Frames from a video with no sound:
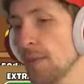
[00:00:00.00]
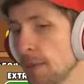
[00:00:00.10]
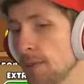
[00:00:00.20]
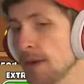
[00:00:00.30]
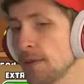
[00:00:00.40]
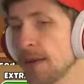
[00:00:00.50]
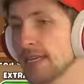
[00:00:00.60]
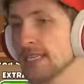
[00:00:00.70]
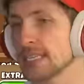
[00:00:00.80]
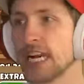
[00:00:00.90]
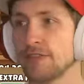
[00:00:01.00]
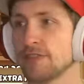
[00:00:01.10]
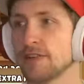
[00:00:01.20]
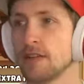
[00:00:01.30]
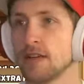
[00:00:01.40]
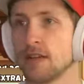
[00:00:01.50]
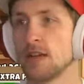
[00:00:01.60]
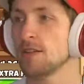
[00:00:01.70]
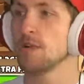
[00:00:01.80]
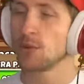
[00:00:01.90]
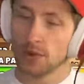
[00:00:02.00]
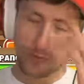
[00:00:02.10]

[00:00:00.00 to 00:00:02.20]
of the money-making stuff. But we,